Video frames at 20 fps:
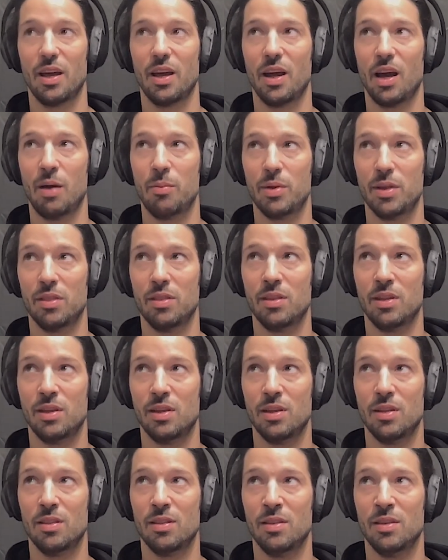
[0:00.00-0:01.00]
I mean,
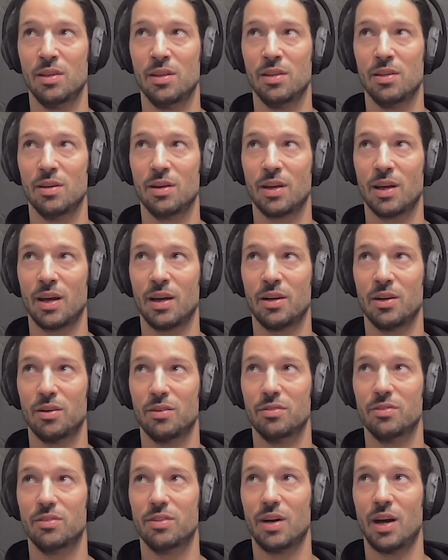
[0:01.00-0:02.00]
the kind of,